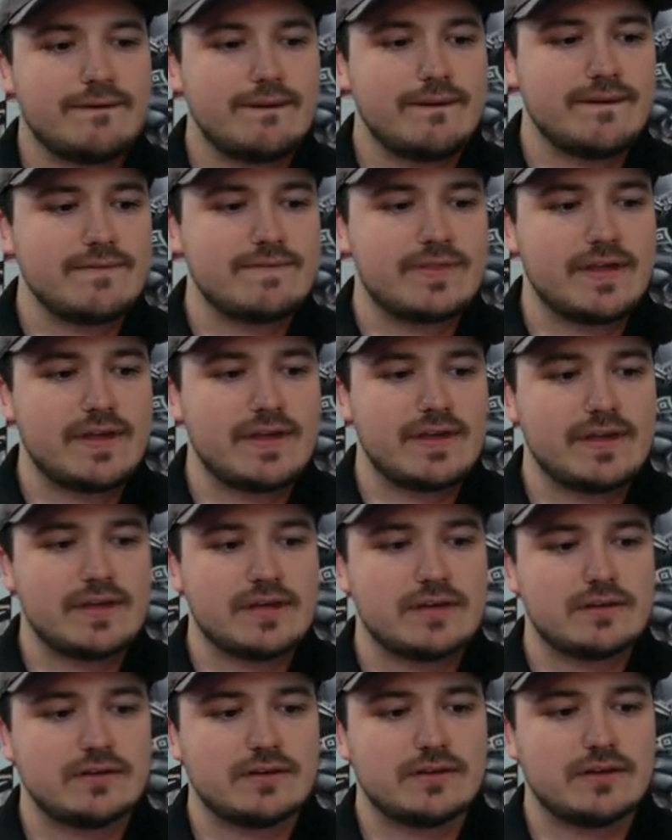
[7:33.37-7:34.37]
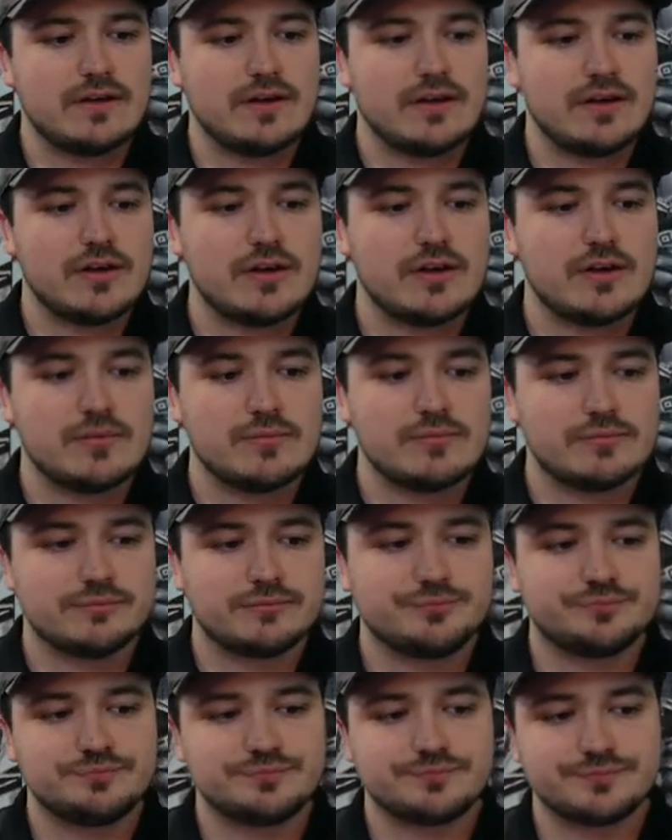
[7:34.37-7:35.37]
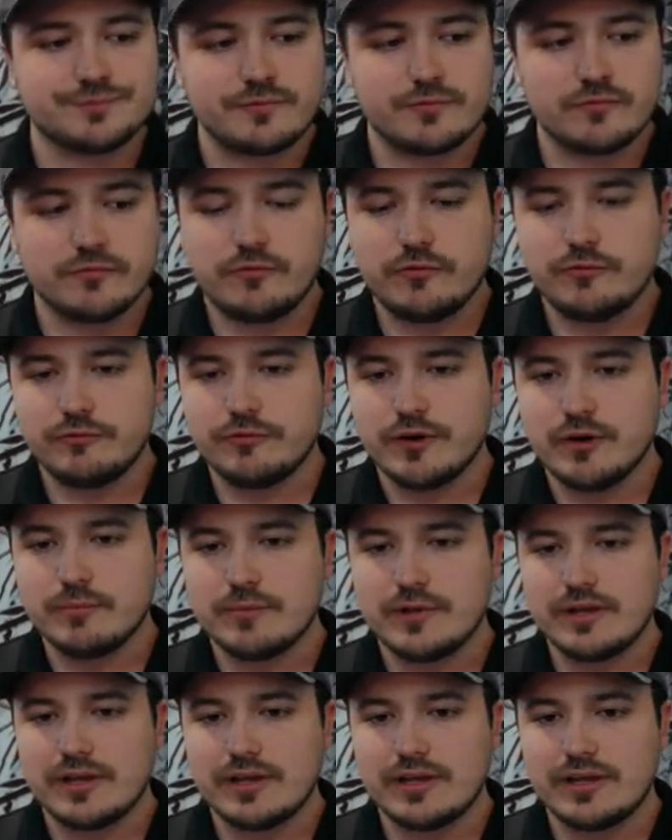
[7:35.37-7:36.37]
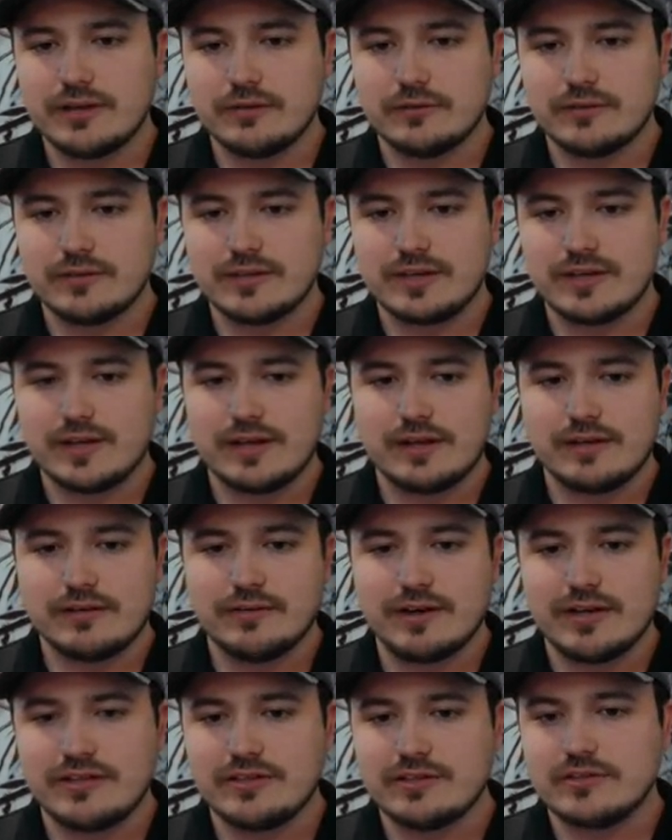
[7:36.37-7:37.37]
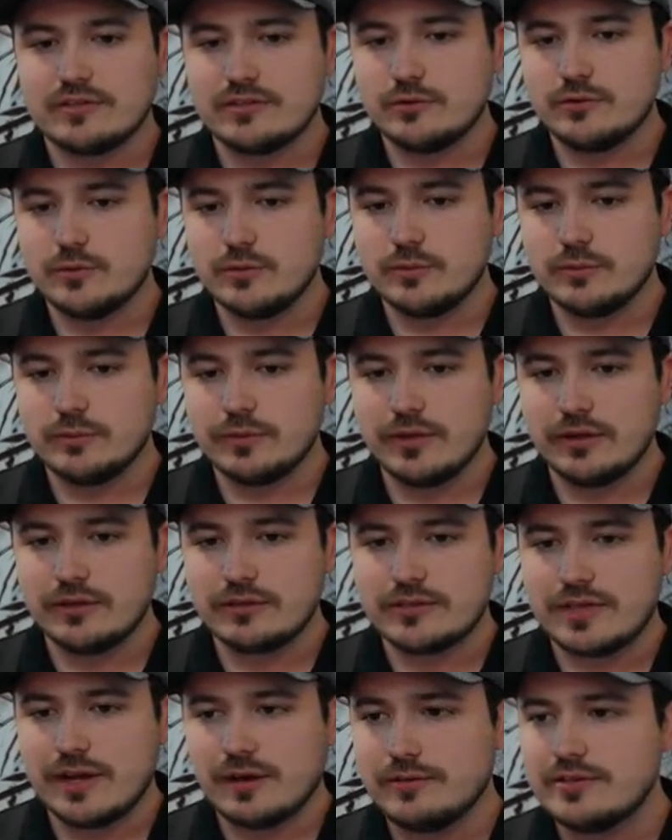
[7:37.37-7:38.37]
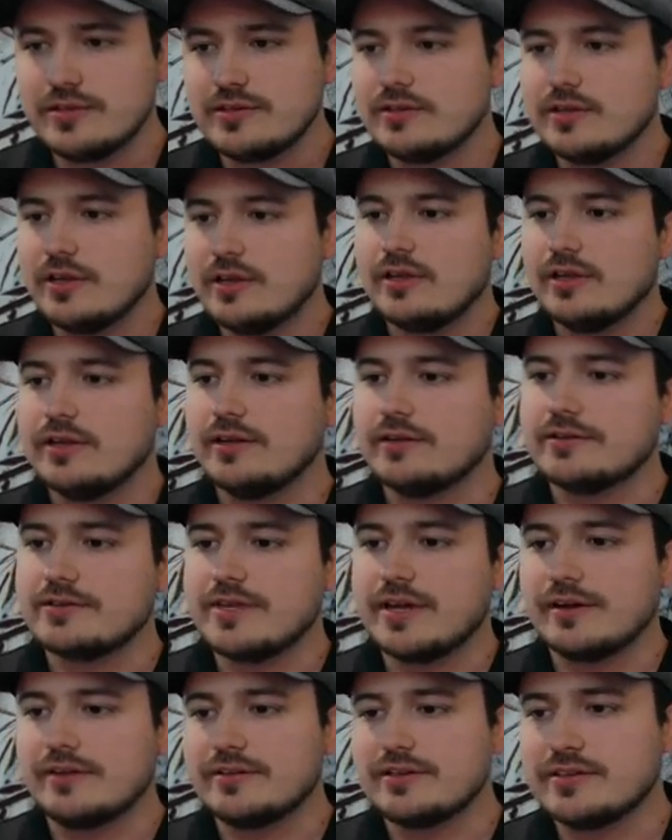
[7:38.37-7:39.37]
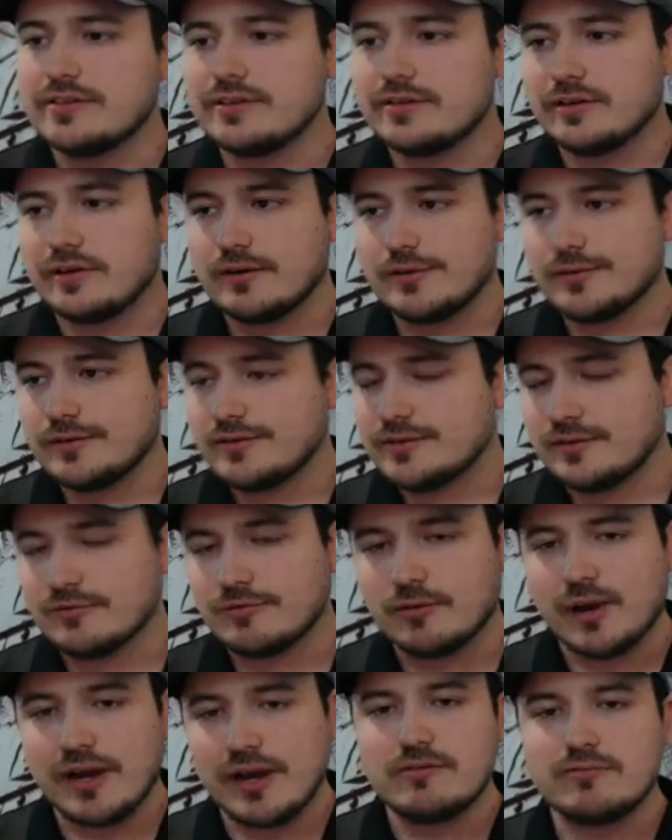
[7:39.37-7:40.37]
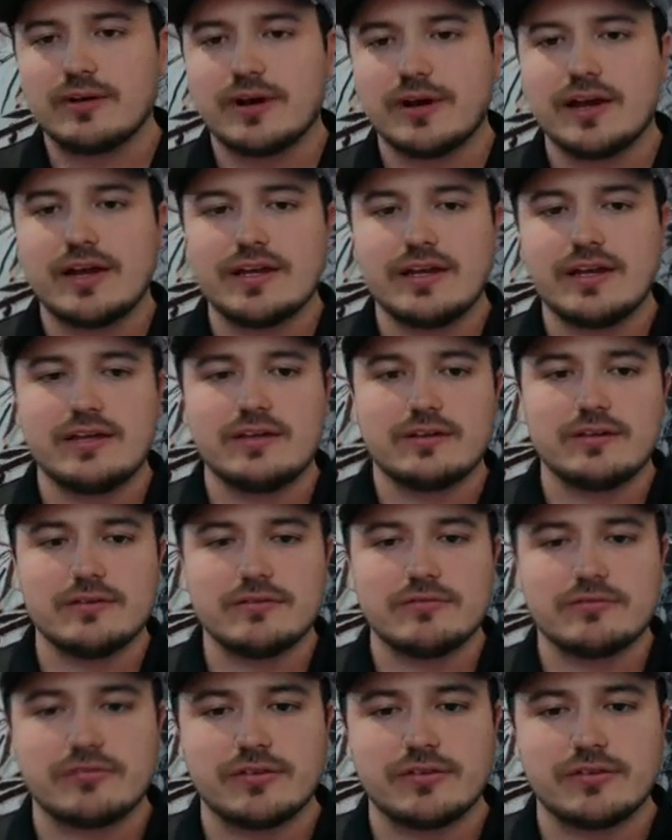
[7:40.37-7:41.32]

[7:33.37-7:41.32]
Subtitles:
And then from guild races to guild challenges. Guild challenges are just a wide variety of